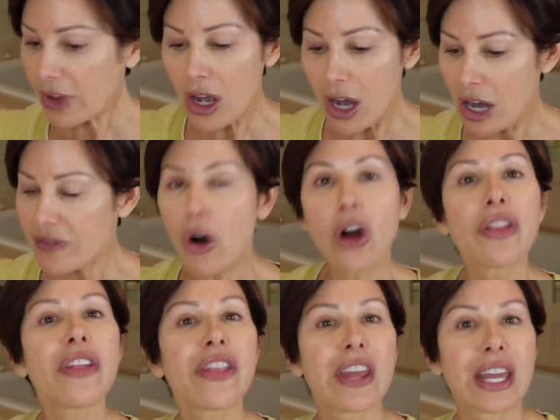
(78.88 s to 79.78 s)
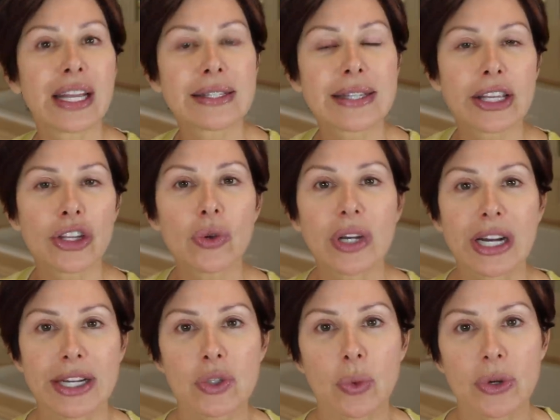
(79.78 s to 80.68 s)
of all the things that you
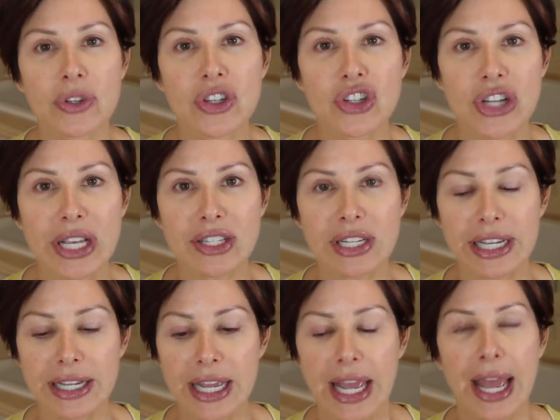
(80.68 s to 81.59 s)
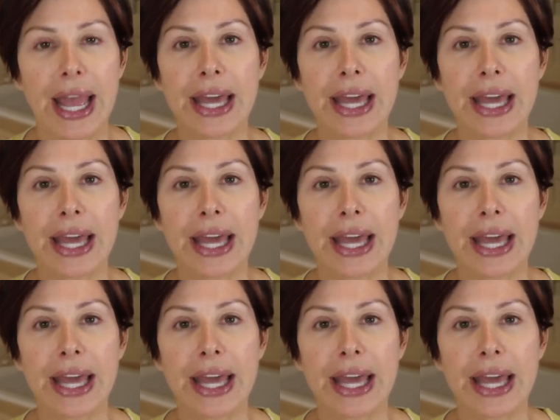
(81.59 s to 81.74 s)
guys were suggesting